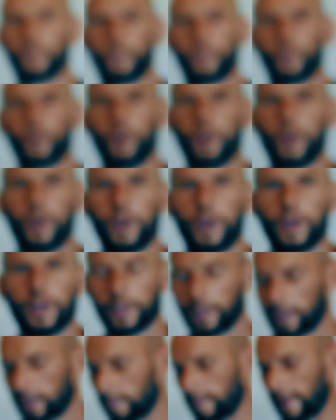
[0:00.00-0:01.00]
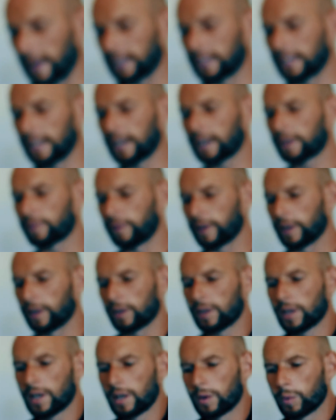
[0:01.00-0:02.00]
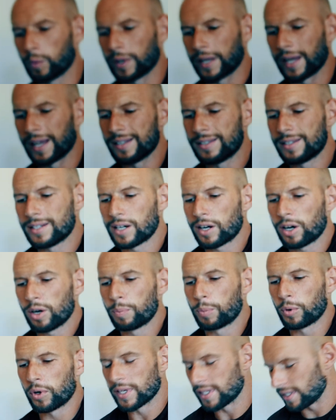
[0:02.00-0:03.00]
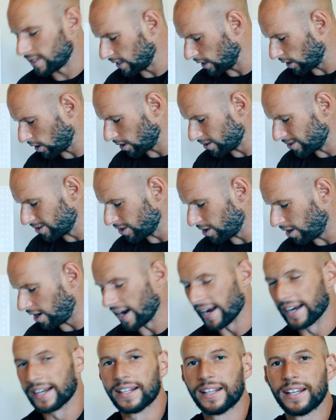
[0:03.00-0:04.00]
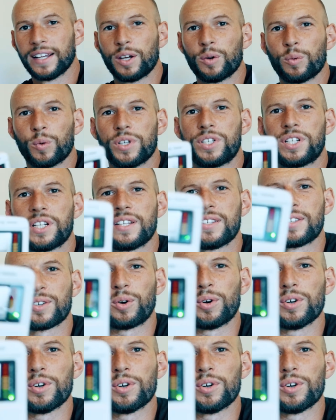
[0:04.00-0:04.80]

For the magnetic field, we had 0.09, which is